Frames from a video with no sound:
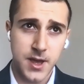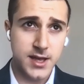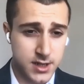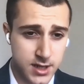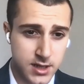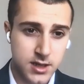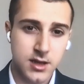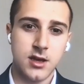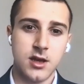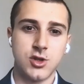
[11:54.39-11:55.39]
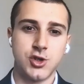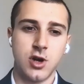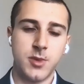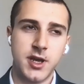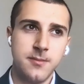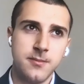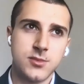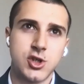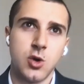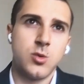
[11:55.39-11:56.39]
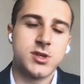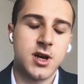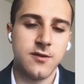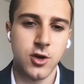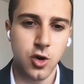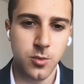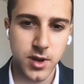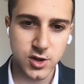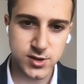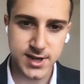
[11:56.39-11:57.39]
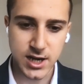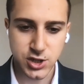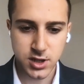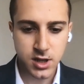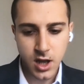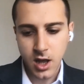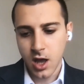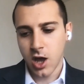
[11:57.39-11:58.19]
Italy, Germany. So it was kind of a European transaction. Okay.